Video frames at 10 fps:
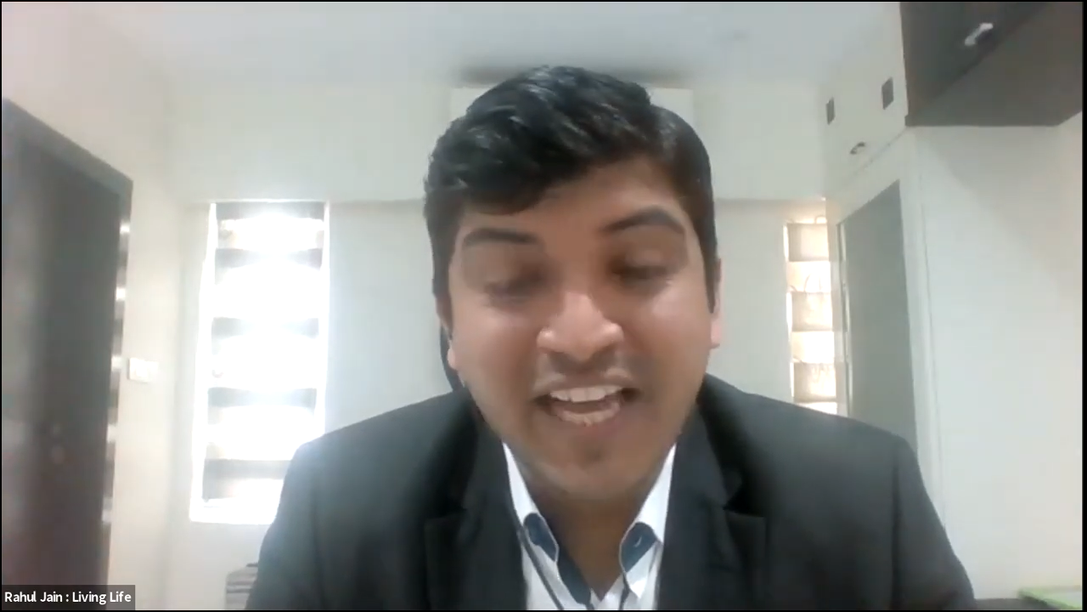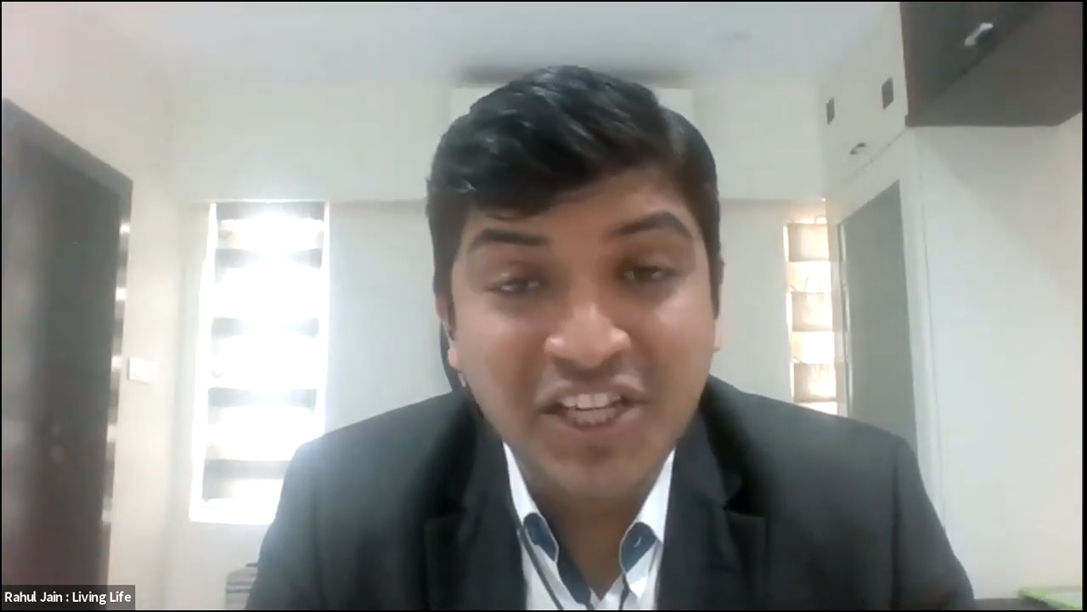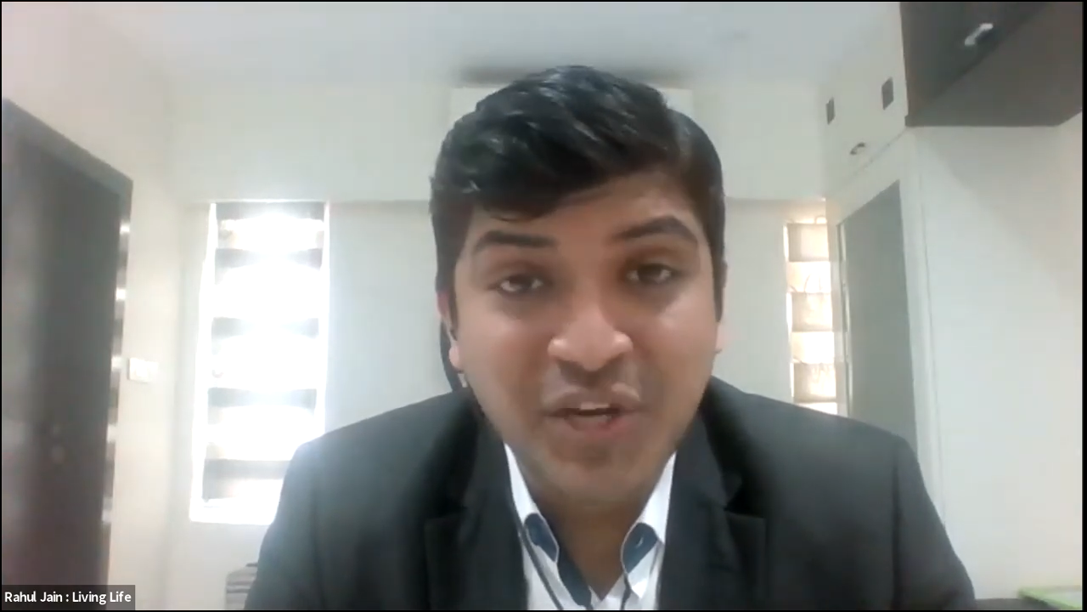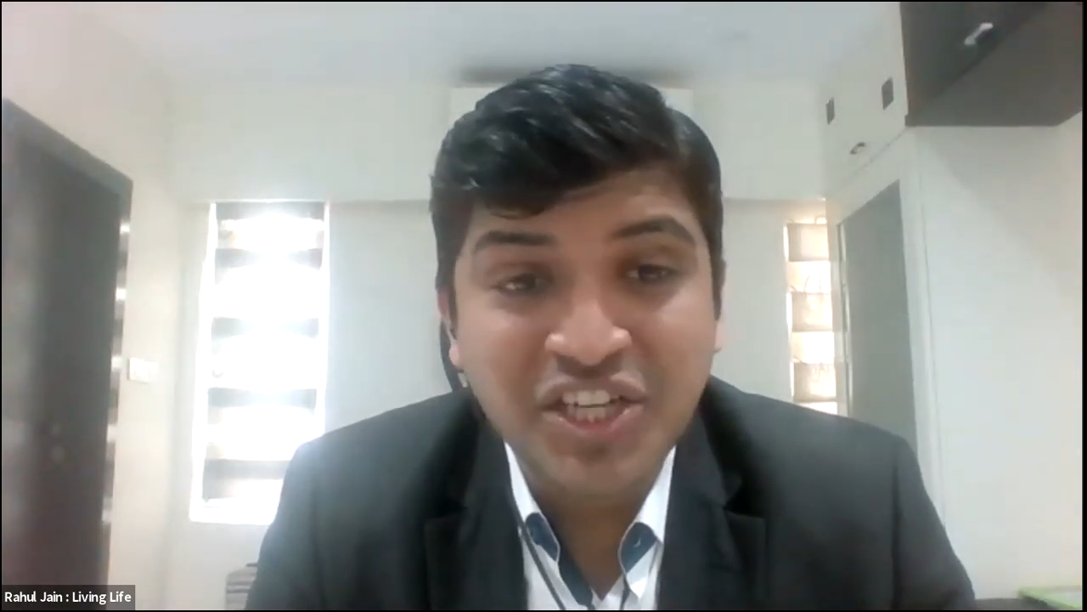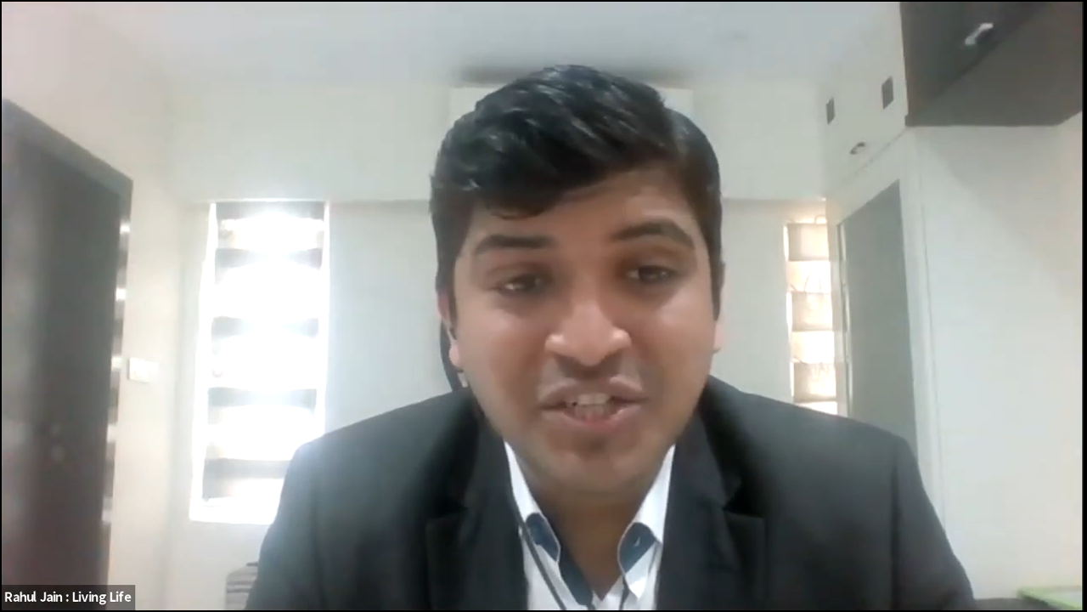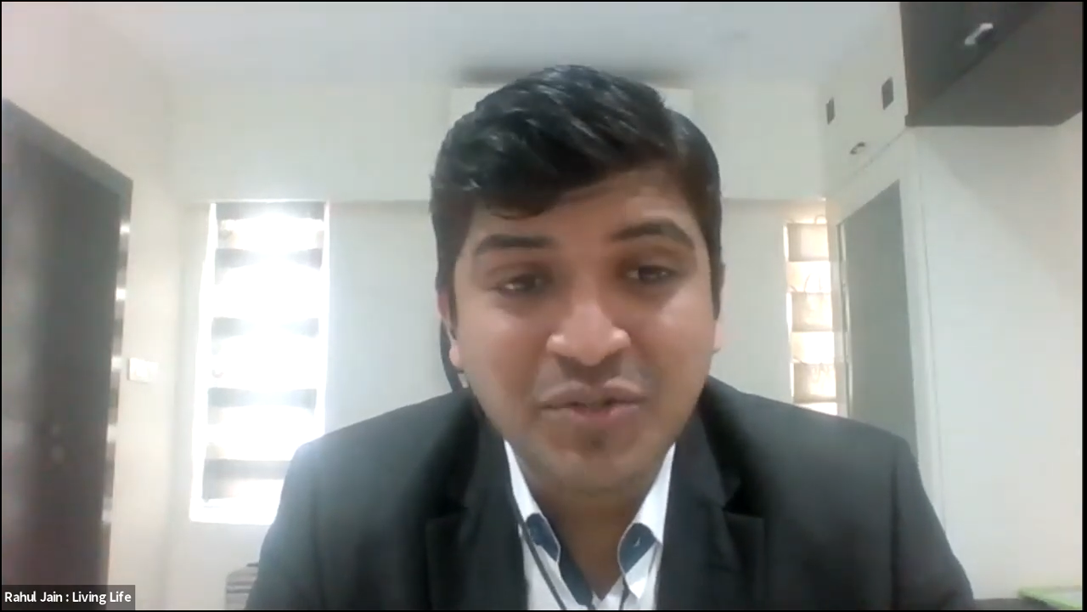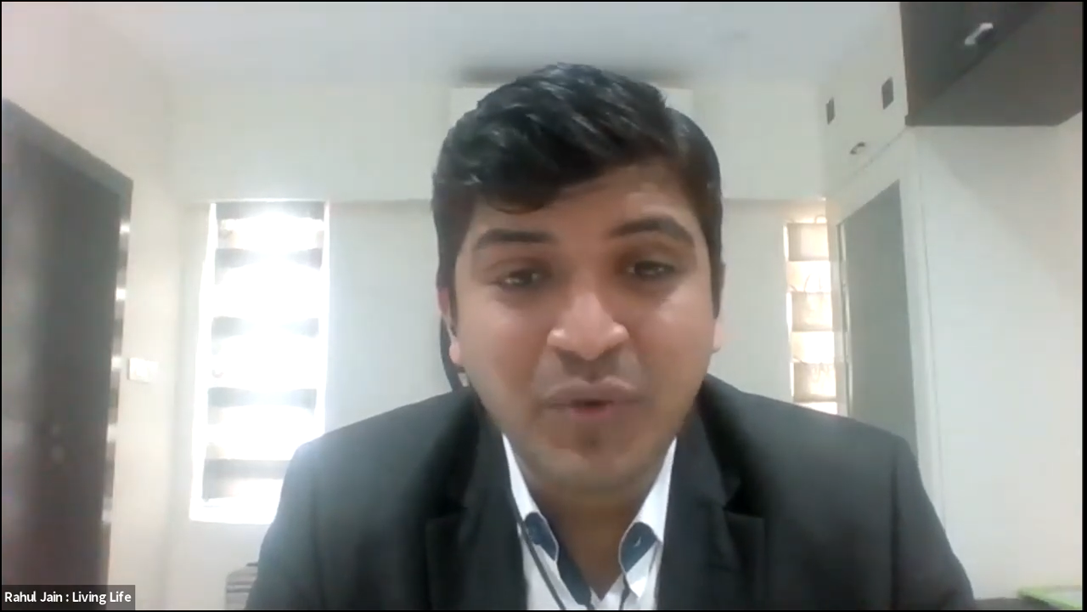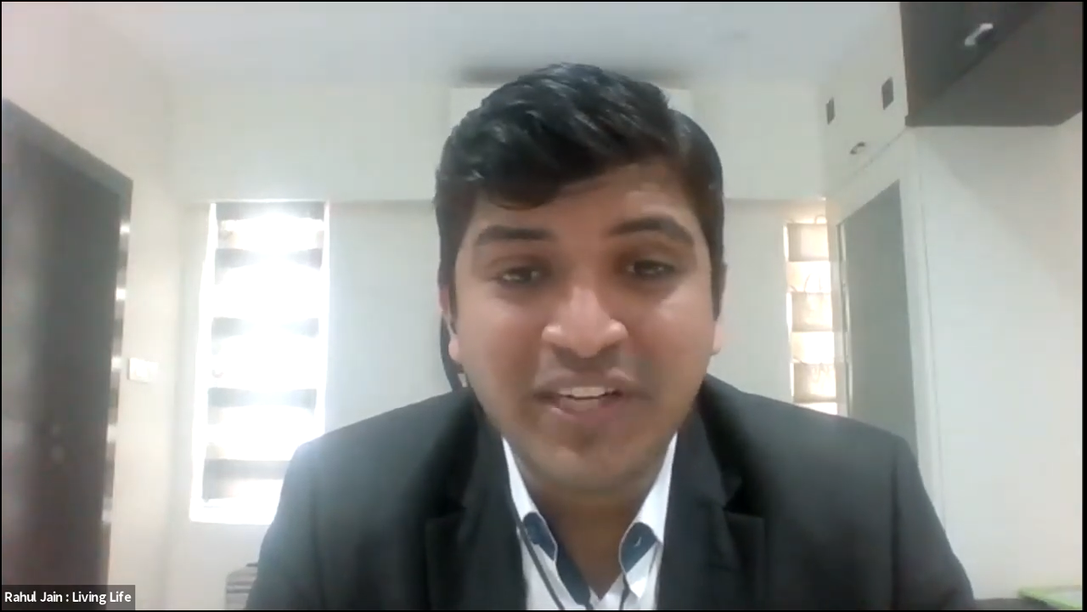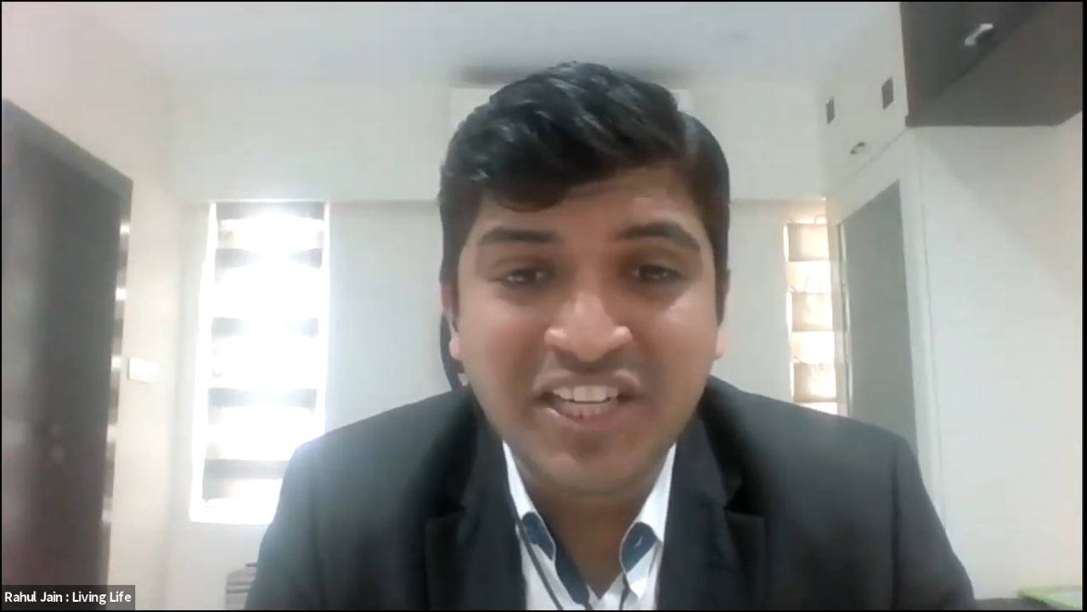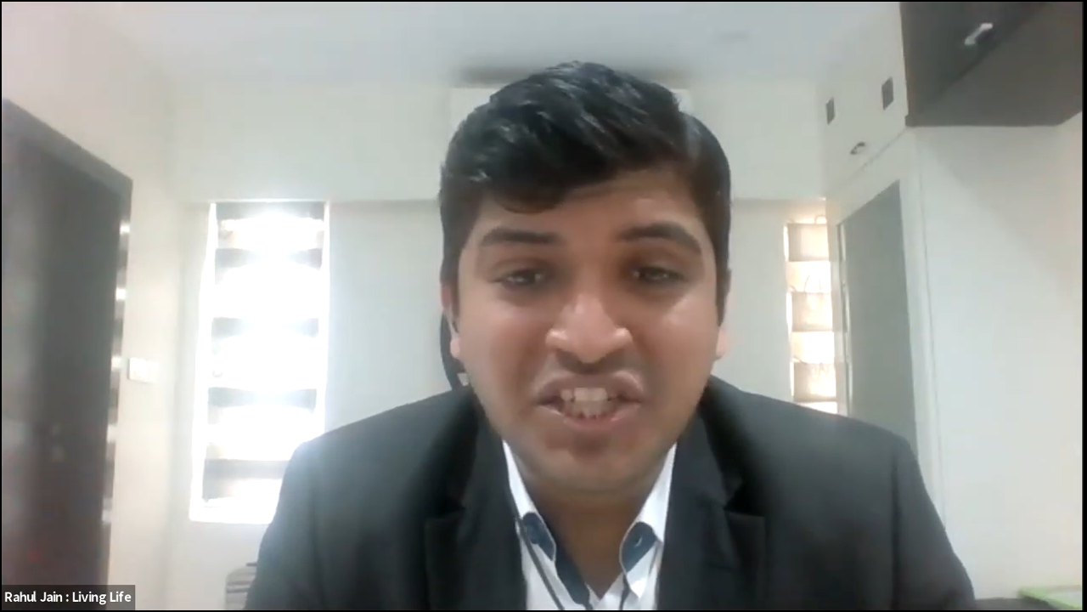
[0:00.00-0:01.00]
Education
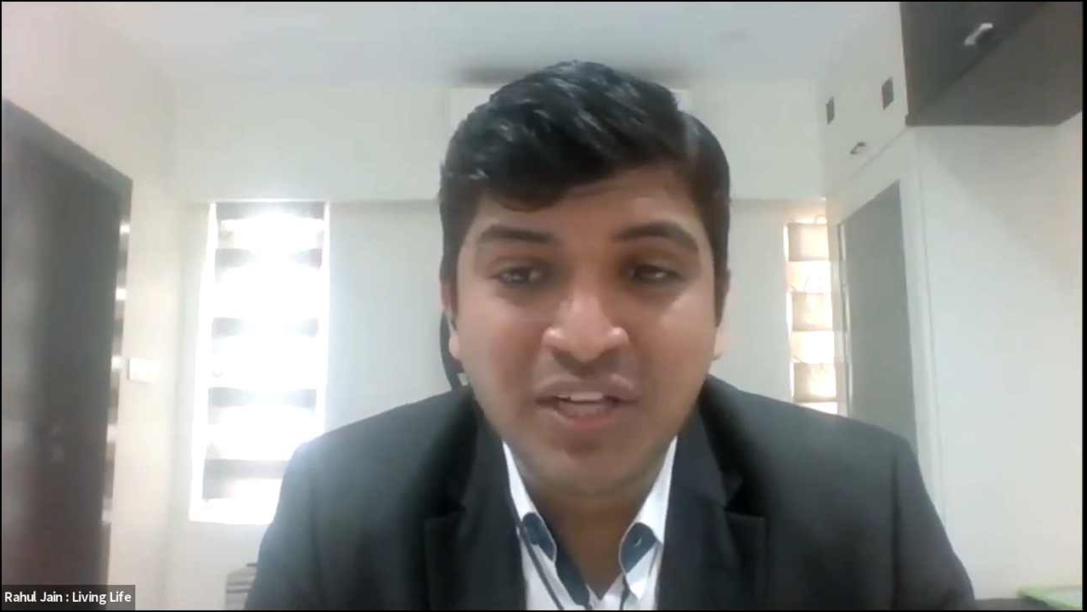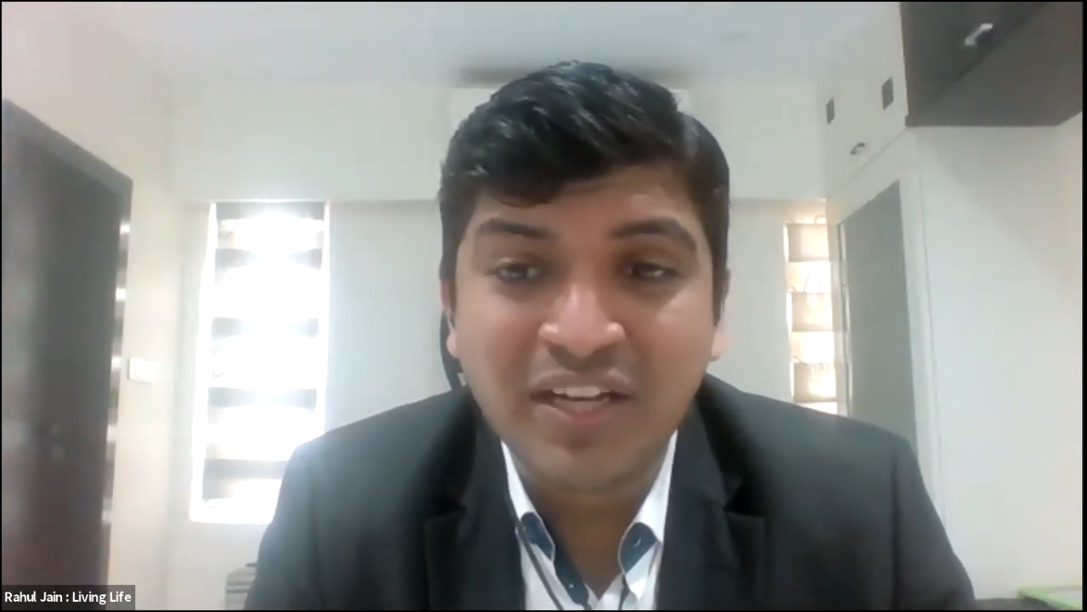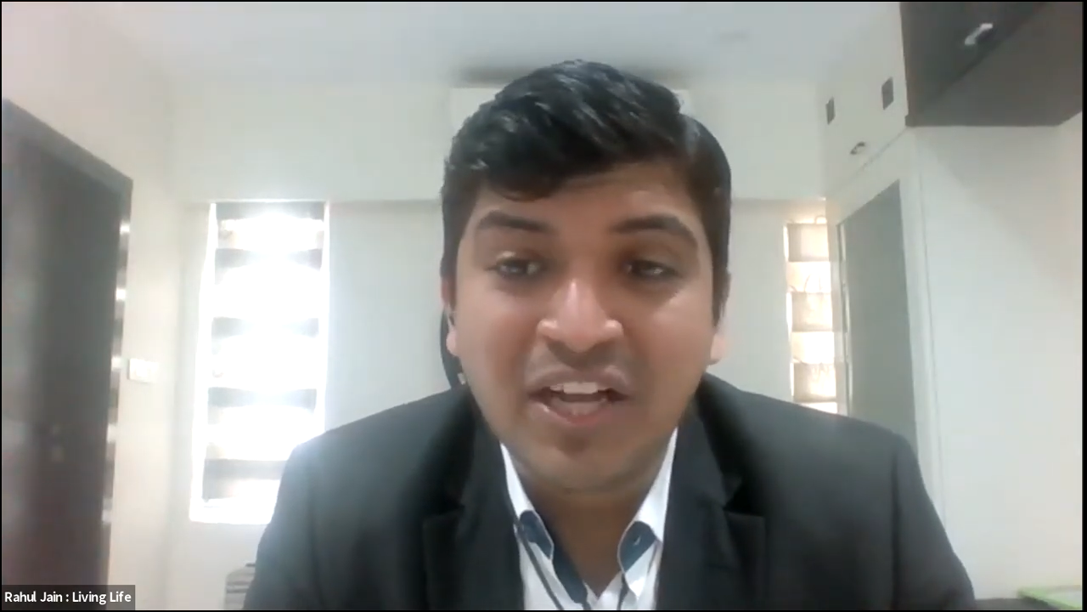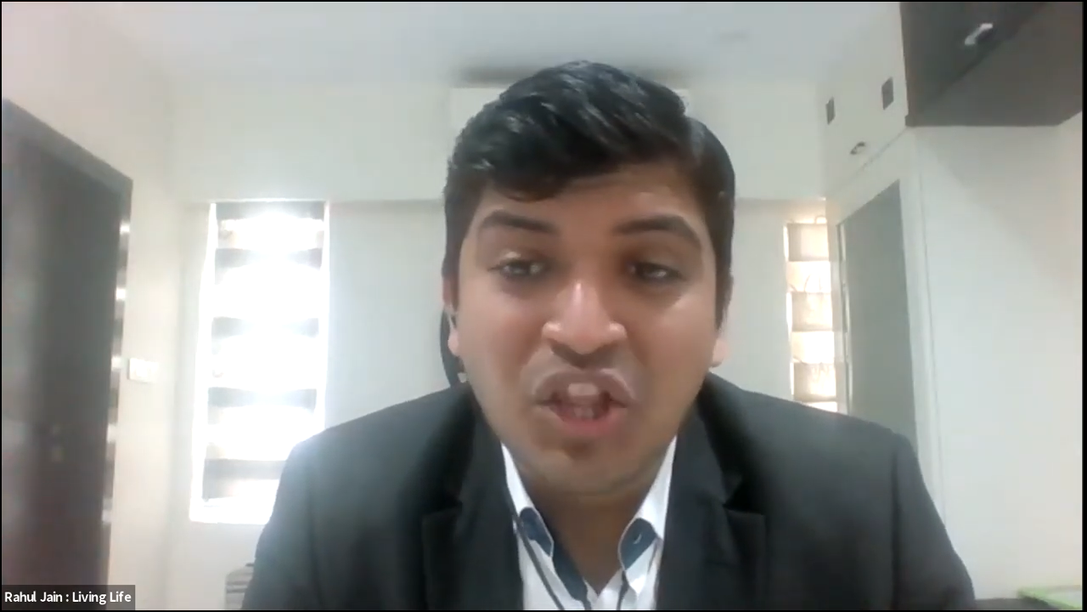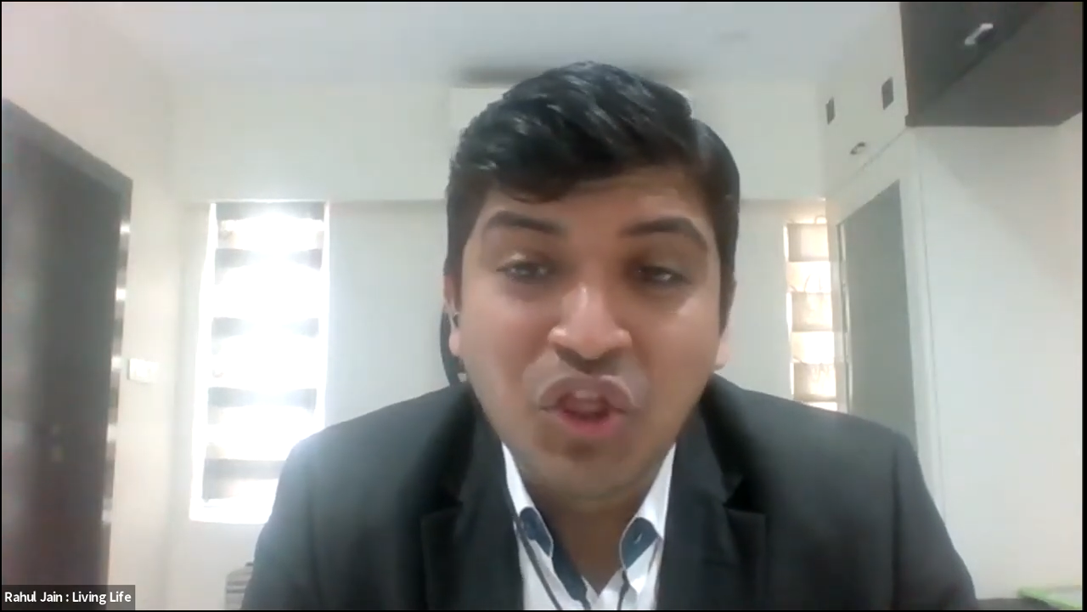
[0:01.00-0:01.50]
will teach you the